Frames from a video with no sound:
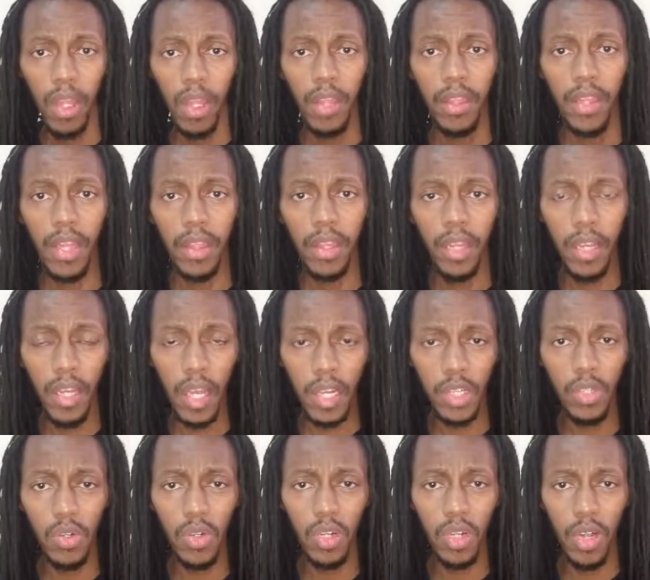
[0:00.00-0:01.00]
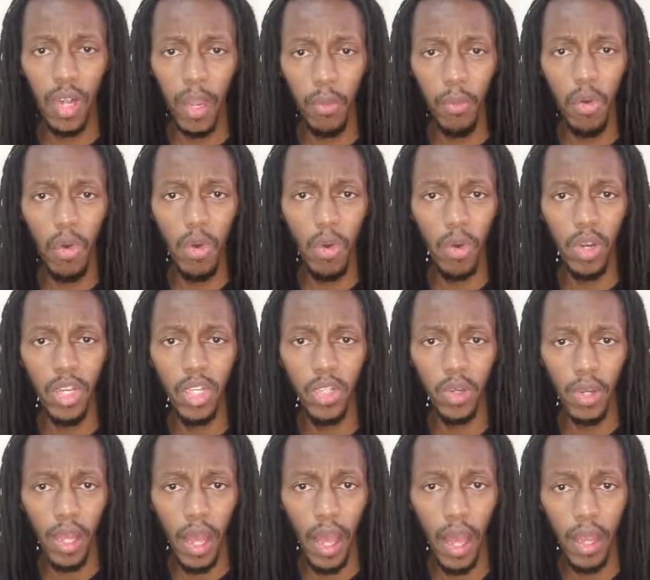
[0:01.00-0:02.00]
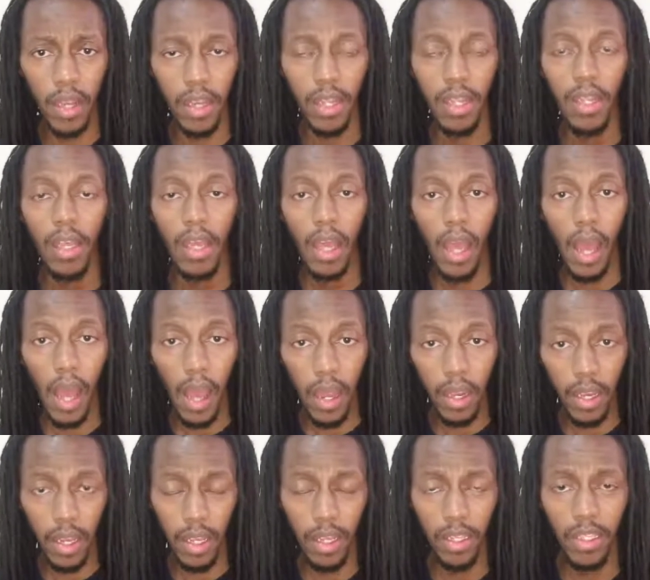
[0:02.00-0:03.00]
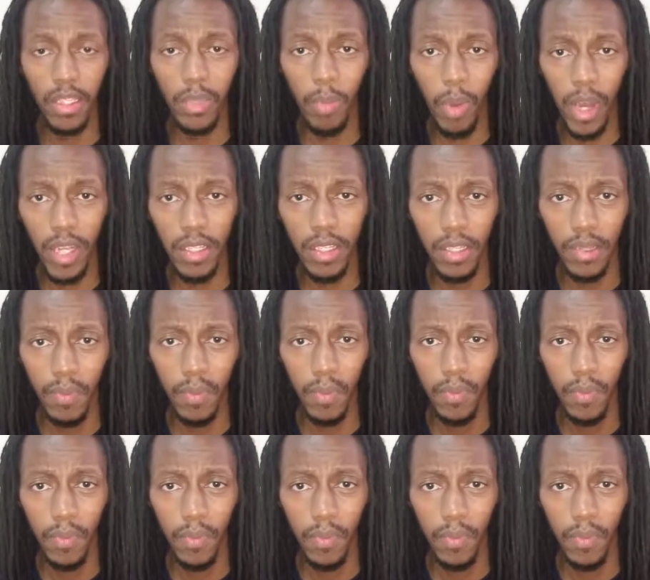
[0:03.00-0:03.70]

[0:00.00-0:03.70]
than the National Rainbow Coalition had under its party.